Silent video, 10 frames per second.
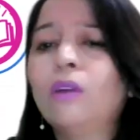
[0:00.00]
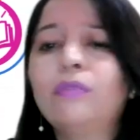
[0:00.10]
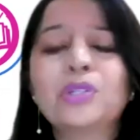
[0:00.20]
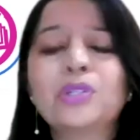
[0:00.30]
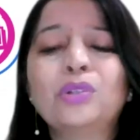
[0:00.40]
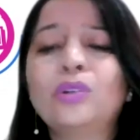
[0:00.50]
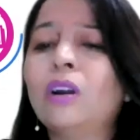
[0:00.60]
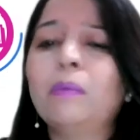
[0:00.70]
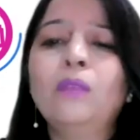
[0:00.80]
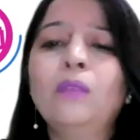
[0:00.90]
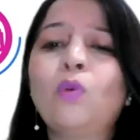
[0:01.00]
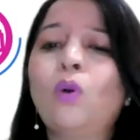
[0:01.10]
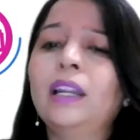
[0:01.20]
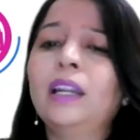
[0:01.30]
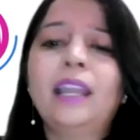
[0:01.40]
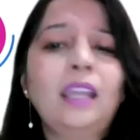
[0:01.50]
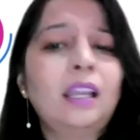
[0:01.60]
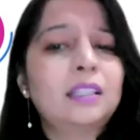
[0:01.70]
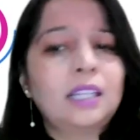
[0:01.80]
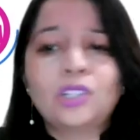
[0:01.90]
or we should not be involved in any
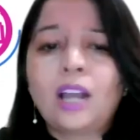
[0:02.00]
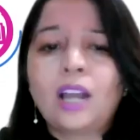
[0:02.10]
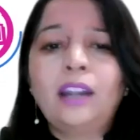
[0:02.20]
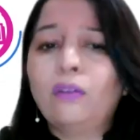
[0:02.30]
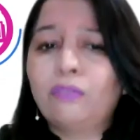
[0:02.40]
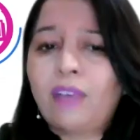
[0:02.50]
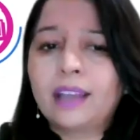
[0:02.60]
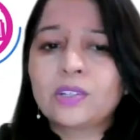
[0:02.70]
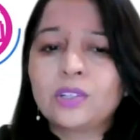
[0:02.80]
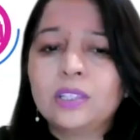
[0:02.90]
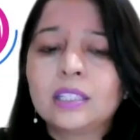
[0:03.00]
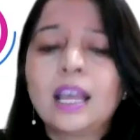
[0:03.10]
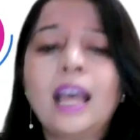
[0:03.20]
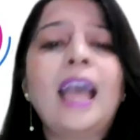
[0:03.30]
such kind of actions.